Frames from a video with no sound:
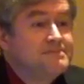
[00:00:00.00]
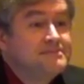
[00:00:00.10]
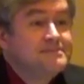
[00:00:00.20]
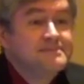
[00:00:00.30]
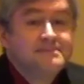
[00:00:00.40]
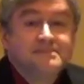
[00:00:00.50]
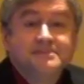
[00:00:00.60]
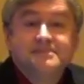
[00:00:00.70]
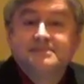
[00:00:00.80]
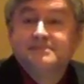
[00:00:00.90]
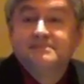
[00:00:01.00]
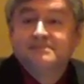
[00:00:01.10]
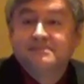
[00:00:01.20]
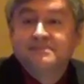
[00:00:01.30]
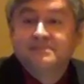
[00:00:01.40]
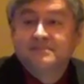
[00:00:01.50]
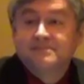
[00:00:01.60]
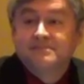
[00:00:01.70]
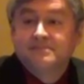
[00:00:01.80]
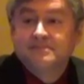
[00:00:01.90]

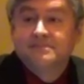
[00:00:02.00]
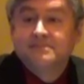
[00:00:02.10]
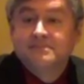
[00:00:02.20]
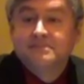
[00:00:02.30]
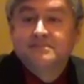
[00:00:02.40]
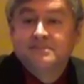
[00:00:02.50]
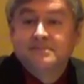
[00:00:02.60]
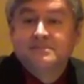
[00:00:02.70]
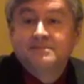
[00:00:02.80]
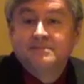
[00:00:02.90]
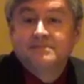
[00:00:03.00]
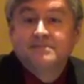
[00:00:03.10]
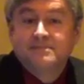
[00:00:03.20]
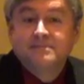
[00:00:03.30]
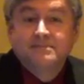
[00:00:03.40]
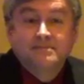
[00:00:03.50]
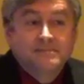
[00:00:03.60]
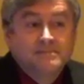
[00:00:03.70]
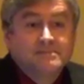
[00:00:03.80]
Nobody speaks.